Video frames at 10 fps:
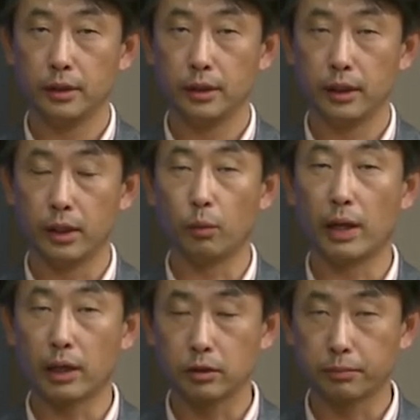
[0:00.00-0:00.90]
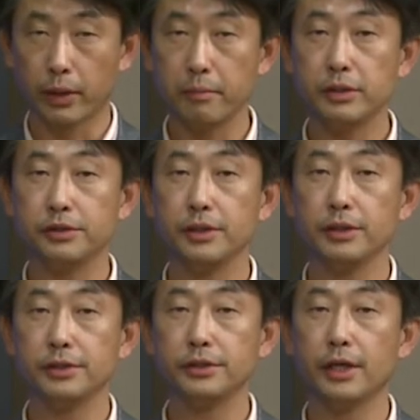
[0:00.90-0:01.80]
and what are the
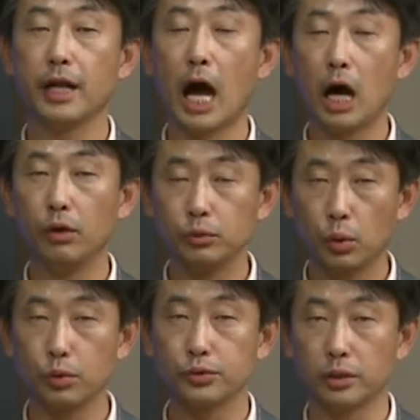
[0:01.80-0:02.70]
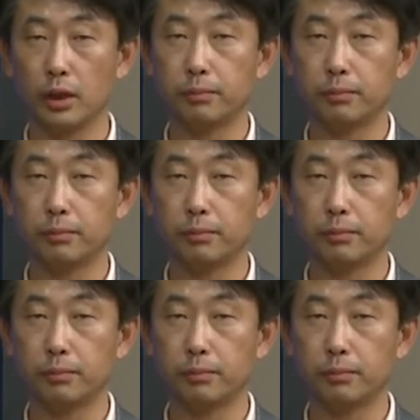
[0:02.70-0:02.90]
premises and how those